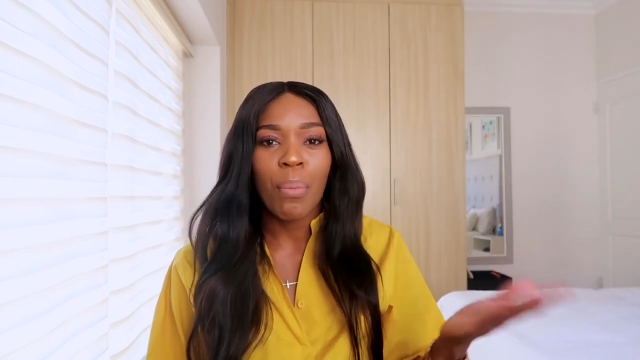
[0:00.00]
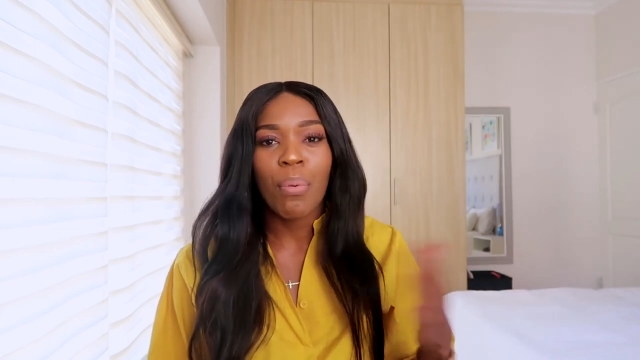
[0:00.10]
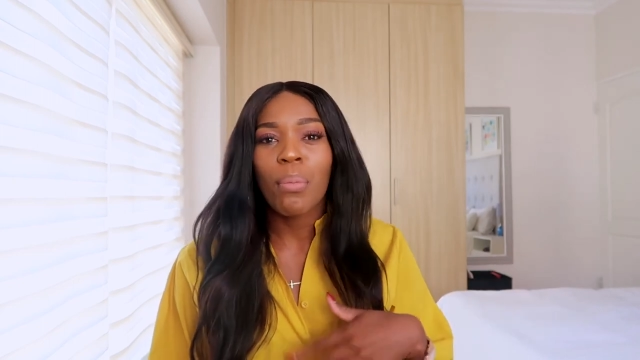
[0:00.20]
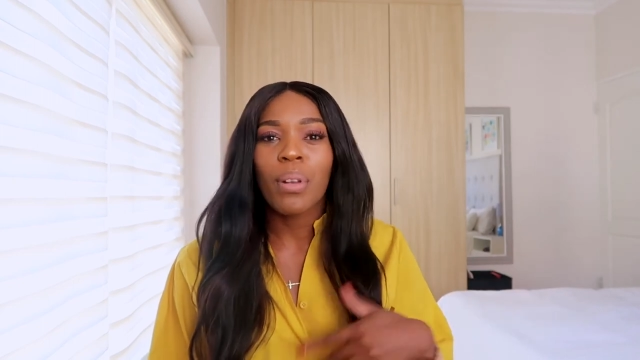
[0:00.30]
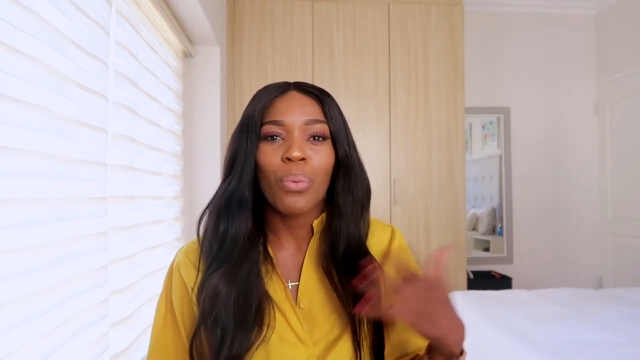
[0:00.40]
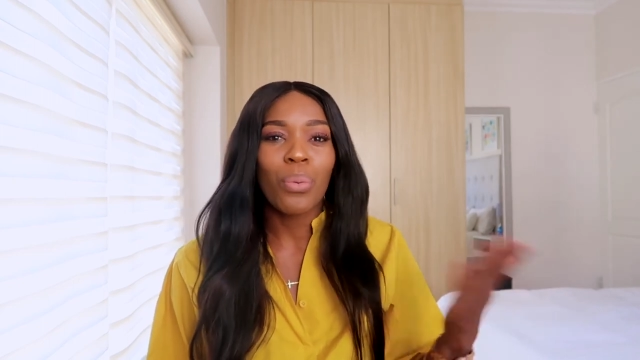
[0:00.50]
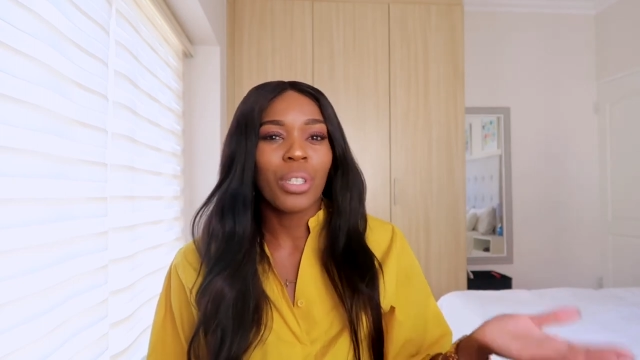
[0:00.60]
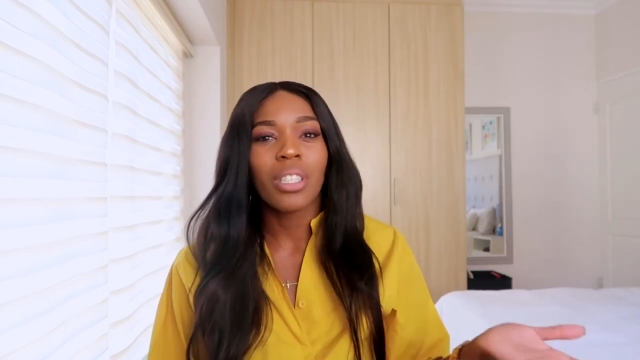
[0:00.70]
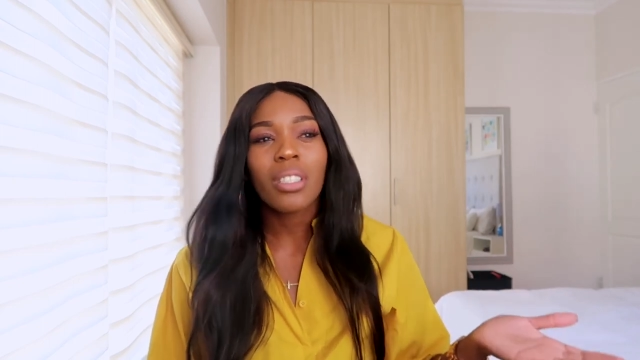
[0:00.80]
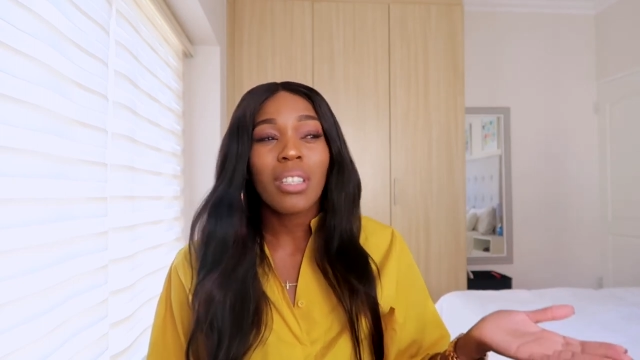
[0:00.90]
I probably
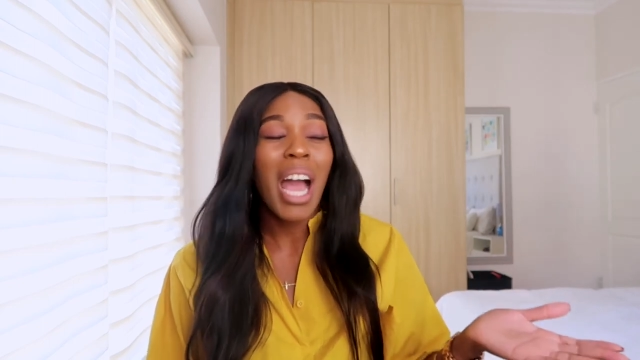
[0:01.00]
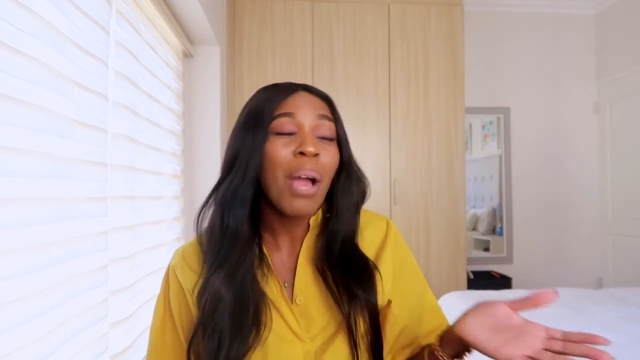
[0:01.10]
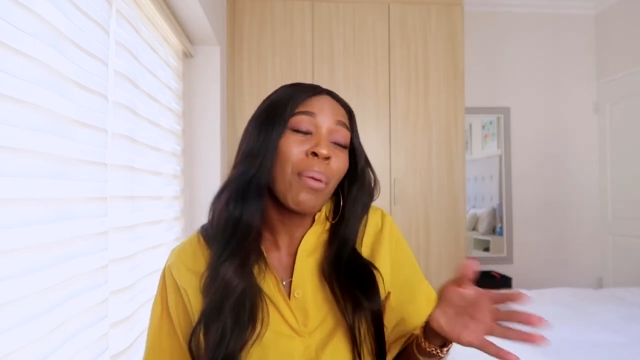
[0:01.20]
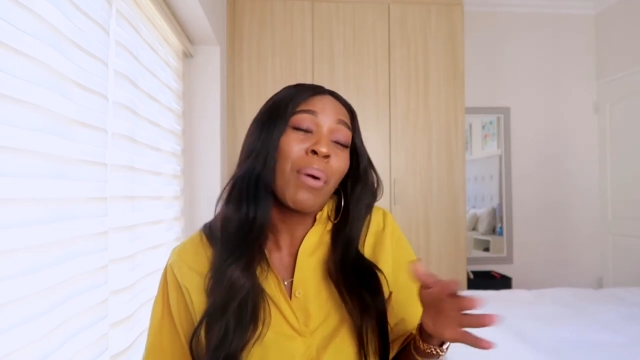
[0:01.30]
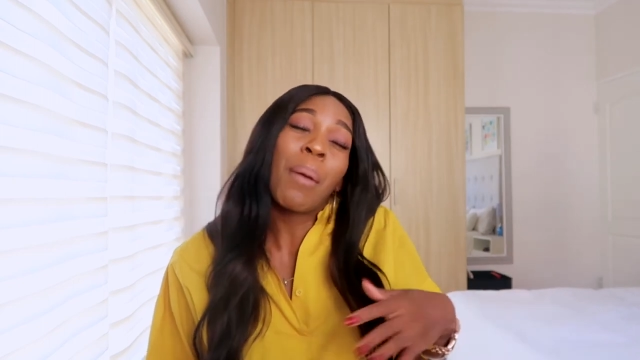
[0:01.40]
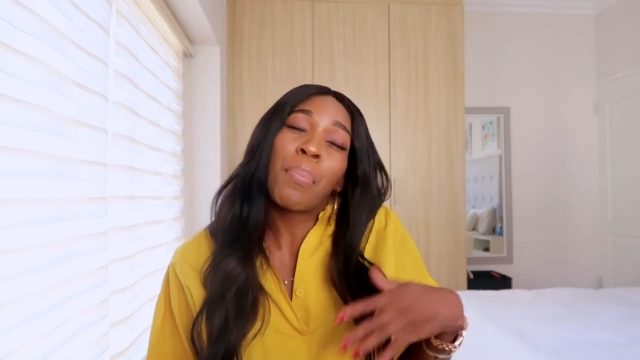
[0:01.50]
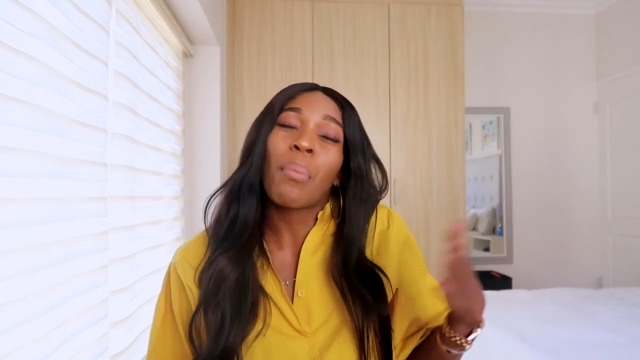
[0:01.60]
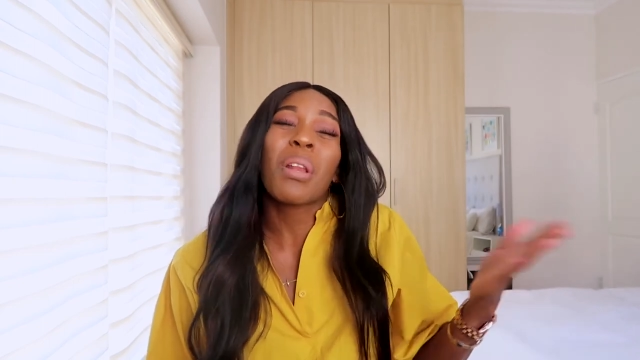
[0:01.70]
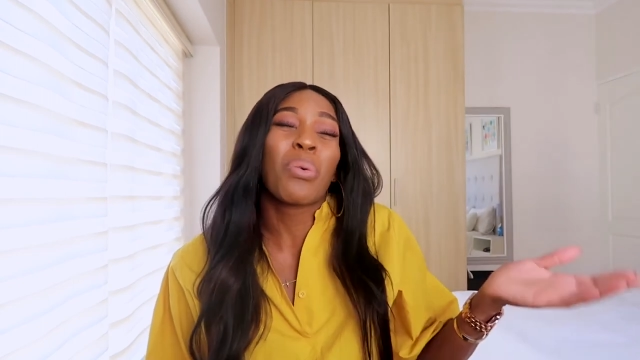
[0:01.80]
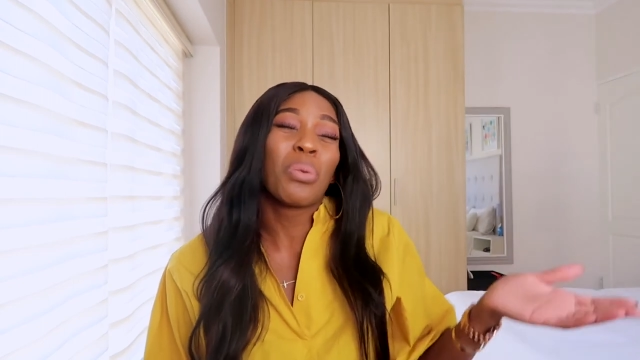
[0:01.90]
wouldn't. I
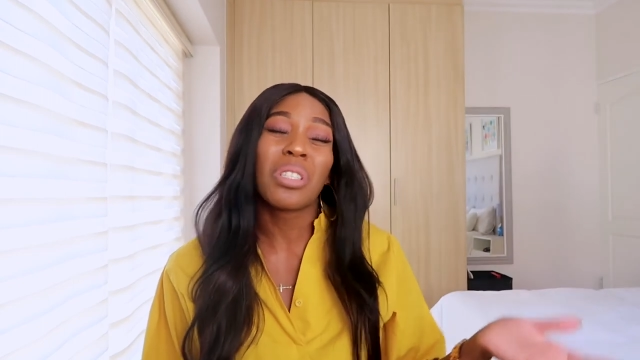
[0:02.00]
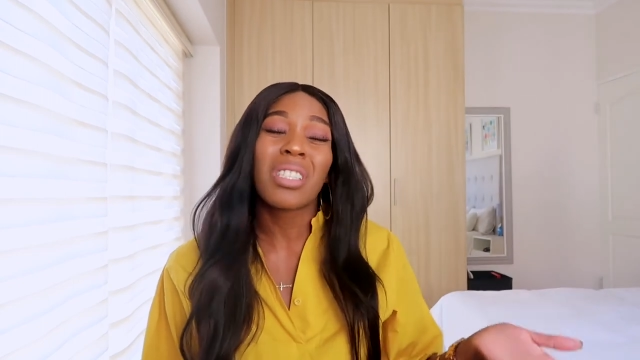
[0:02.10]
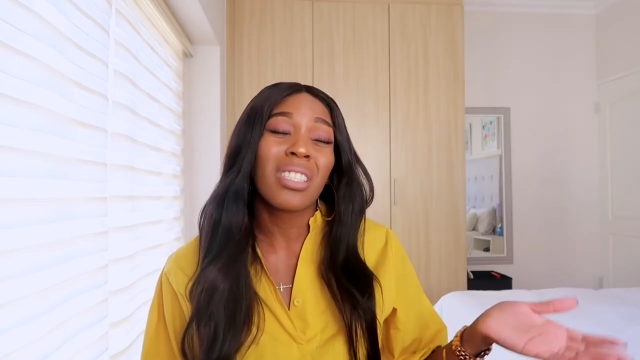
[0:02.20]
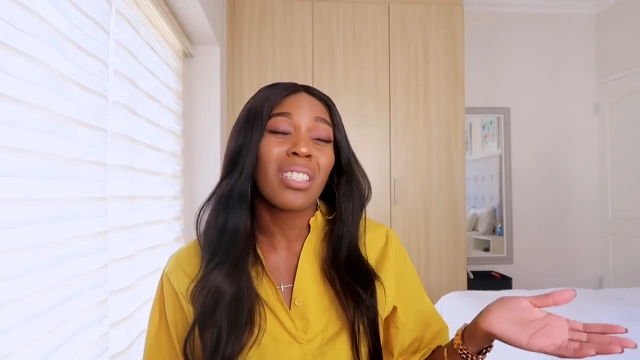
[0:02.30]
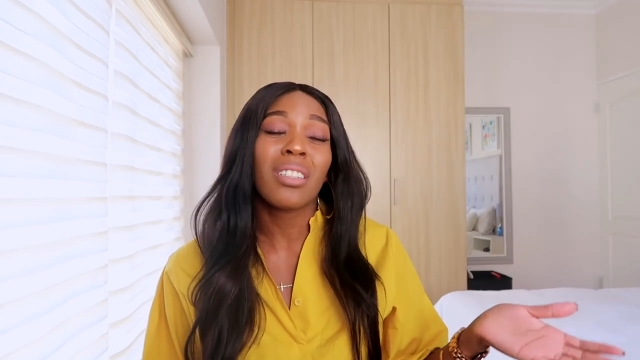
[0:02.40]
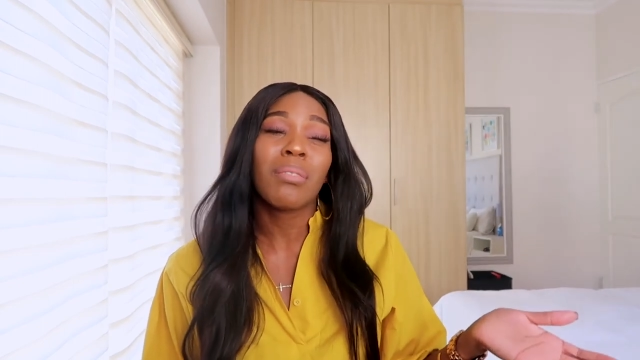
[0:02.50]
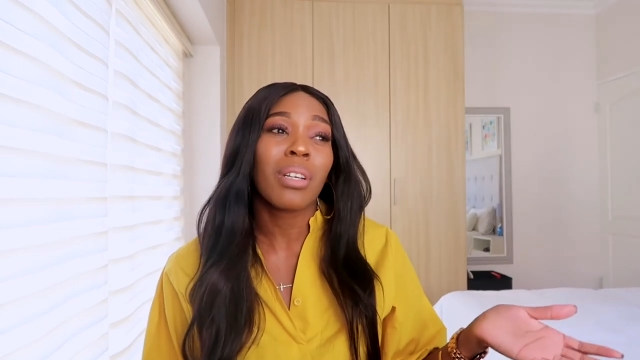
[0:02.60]
probably would still,